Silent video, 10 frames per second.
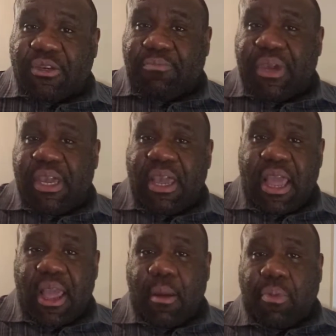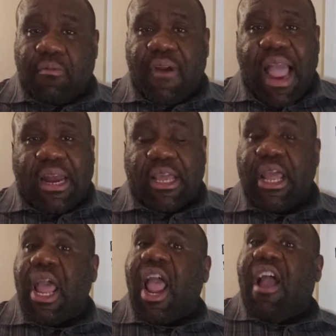to be providing
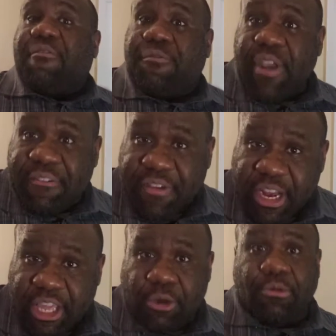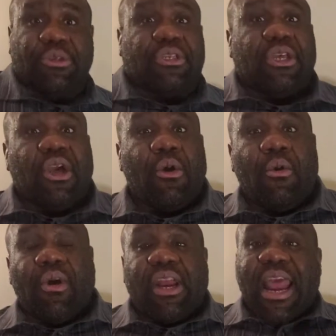free videos
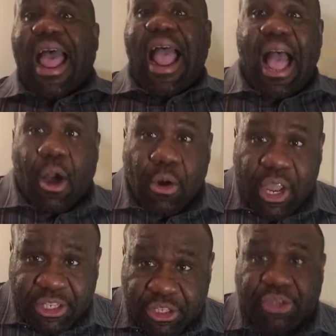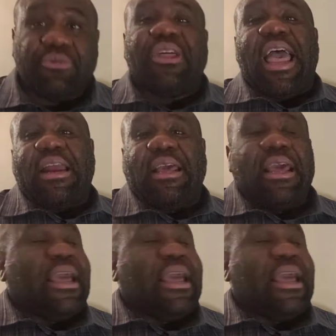on how to do that.